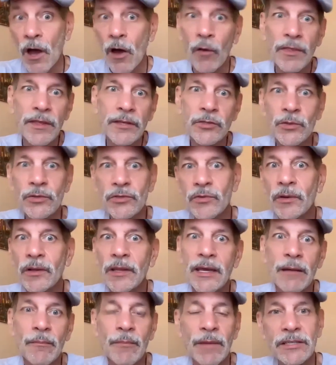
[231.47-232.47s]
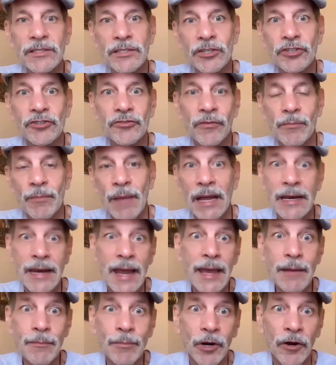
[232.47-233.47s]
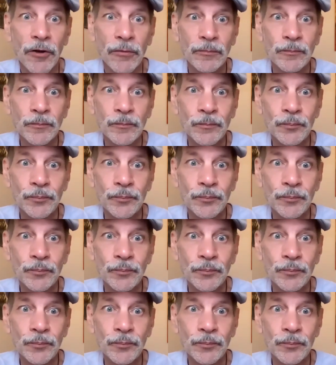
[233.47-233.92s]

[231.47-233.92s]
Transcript: Well, this was really a message from my neighbor.